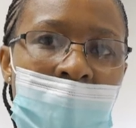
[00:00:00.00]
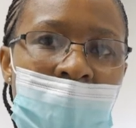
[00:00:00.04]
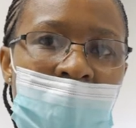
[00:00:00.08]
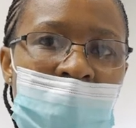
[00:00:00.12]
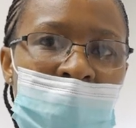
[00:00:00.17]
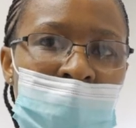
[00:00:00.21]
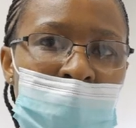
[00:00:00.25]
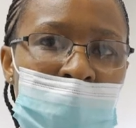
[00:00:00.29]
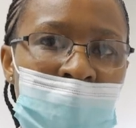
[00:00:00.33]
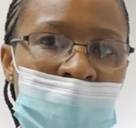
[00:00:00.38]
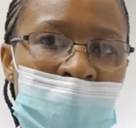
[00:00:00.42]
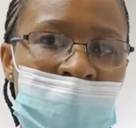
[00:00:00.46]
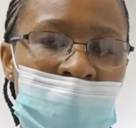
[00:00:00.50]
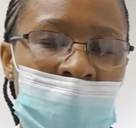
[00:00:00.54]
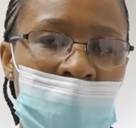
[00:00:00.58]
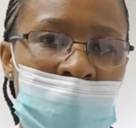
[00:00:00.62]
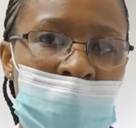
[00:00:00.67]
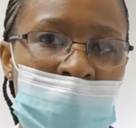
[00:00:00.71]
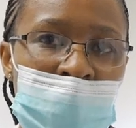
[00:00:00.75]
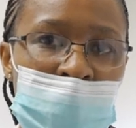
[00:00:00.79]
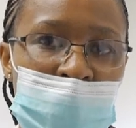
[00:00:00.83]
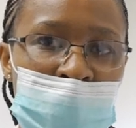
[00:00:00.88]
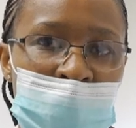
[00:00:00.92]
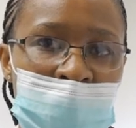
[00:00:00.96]
of
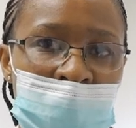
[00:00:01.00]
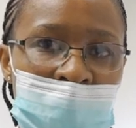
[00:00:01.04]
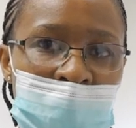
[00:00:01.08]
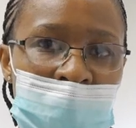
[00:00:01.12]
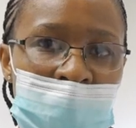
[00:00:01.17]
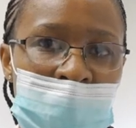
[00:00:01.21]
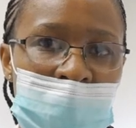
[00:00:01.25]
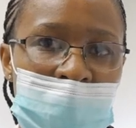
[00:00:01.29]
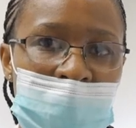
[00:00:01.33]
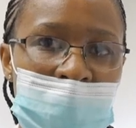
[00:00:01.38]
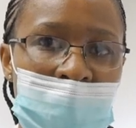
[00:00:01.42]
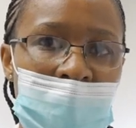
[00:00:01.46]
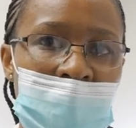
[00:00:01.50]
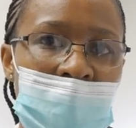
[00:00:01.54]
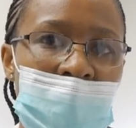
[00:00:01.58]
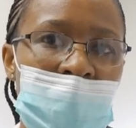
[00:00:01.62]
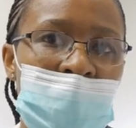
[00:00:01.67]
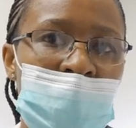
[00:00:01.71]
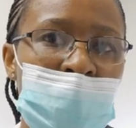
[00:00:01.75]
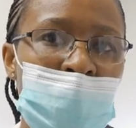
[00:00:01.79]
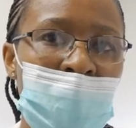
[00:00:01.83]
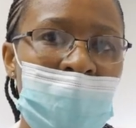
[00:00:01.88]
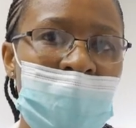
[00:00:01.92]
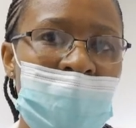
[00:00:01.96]
bacterial genes
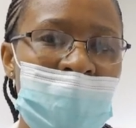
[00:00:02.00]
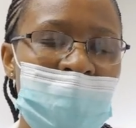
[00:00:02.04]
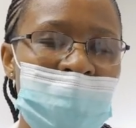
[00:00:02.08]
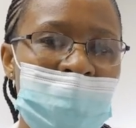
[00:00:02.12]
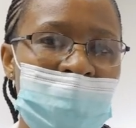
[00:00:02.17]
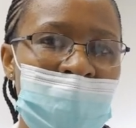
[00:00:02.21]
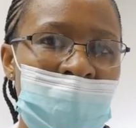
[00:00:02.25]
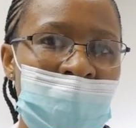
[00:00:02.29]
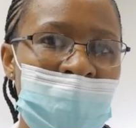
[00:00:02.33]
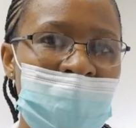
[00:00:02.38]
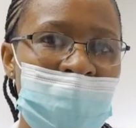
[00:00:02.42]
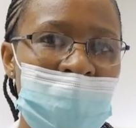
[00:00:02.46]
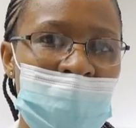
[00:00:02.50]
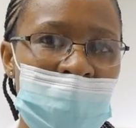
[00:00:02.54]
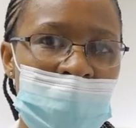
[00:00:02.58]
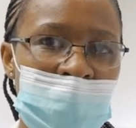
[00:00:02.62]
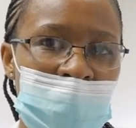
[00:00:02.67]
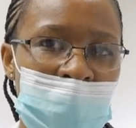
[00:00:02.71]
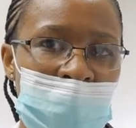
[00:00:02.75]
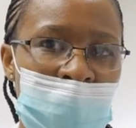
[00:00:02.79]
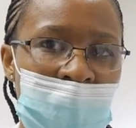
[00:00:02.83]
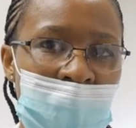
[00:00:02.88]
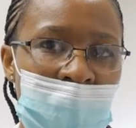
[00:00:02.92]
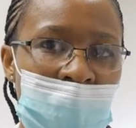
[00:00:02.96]
as well as
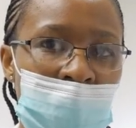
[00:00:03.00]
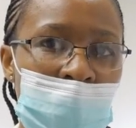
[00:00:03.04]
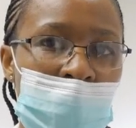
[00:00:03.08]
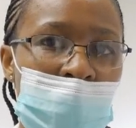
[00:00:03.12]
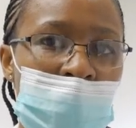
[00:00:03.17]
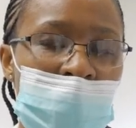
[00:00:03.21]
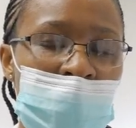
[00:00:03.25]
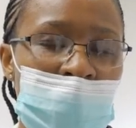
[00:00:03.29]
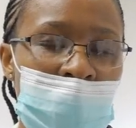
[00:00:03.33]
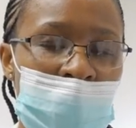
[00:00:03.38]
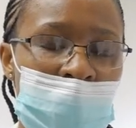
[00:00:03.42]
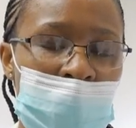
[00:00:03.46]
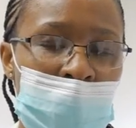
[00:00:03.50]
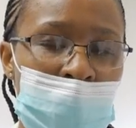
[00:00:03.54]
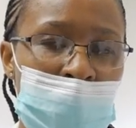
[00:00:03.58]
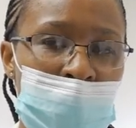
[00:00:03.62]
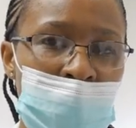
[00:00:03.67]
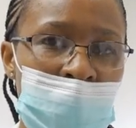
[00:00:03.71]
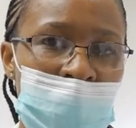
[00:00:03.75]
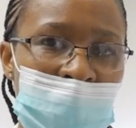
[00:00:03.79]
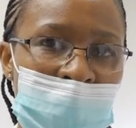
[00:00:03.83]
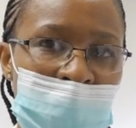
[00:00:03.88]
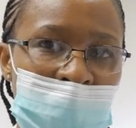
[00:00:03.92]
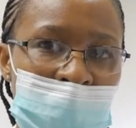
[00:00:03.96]
identifying novel
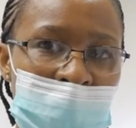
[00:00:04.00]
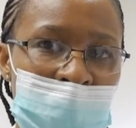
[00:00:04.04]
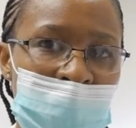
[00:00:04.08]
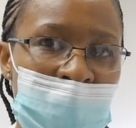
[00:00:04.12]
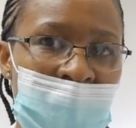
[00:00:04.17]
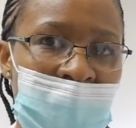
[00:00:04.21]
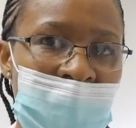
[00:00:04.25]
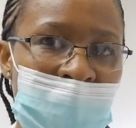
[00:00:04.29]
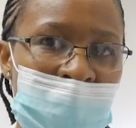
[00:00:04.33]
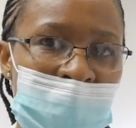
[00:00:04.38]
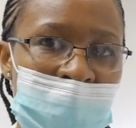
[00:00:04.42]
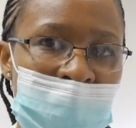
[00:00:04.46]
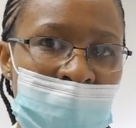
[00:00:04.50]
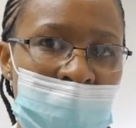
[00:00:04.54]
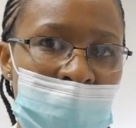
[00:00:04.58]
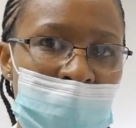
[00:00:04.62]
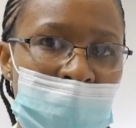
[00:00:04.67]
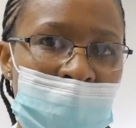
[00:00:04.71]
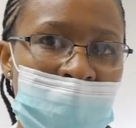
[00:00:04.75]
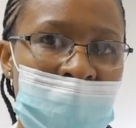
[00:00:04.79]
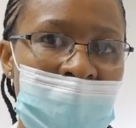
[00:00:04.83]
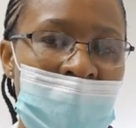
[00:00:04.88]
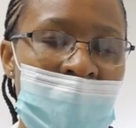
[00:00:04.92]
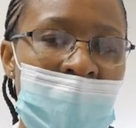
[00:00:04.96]
putative
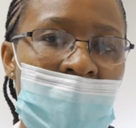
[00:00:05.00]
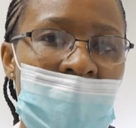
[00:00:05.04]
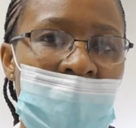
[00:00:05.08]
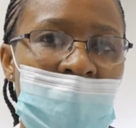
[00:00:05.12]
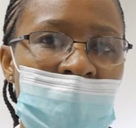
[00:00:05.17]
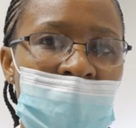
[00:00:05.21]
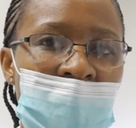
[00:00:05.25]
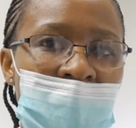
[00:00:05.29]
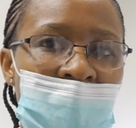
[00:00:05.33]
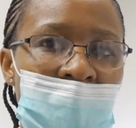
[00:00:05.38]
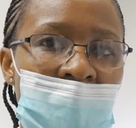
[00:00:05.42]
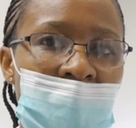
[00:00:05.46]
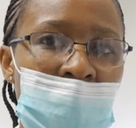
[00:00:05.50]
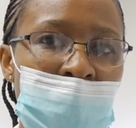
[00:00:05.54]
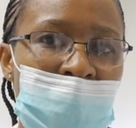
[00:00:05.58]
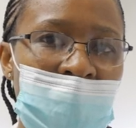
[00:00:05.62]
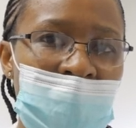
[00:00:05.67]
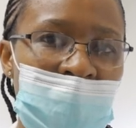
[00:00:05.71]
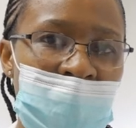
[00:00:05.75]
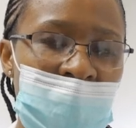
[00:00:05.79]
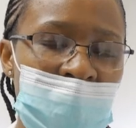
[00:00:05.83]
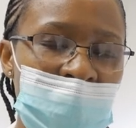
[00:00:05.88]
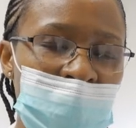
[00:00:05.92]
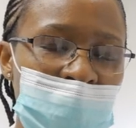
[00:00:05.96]
enzymes and their
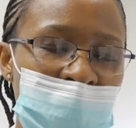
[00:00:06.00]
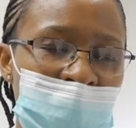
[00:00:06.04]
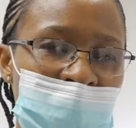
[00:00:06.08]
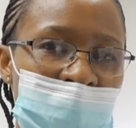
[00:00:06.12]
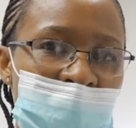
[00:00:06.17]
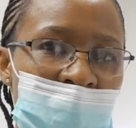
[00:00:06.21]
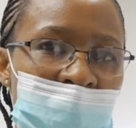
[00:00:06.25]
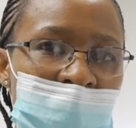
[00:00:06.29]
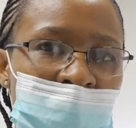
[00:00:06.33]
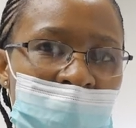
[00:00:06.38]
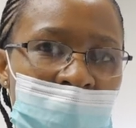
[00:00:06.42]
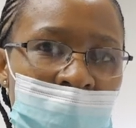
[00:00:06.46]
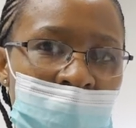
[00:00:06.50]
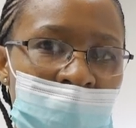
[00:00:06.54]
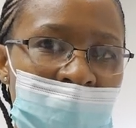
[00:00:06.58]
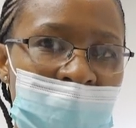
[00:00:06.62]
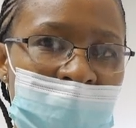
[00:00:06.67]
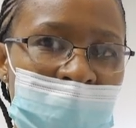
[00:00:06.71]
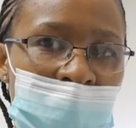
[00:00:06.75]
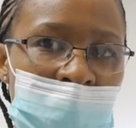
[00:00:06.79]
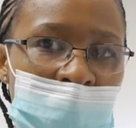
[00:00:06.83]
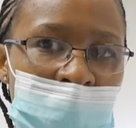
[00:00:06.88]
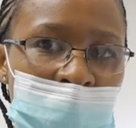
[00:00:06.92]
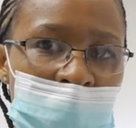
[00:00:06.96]
applications in
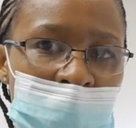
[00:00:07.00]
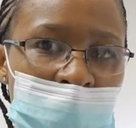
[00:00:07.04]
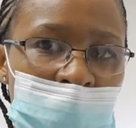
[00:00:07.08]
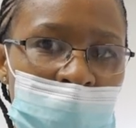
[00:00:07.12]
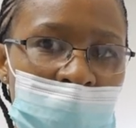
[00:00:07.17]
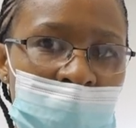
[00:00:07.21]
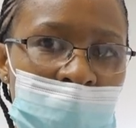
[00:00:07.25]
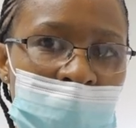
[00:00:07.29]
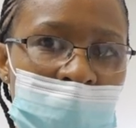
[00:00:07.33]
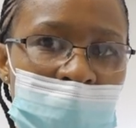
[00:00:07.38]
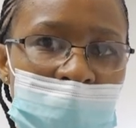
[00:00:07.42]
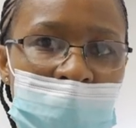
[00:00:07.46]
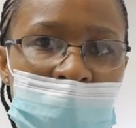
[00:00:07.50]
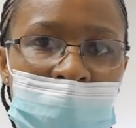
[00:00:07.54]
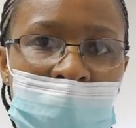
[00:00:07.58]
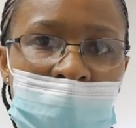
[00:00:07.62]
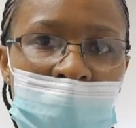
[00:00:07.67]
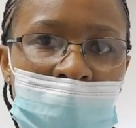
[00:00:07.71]
various industries.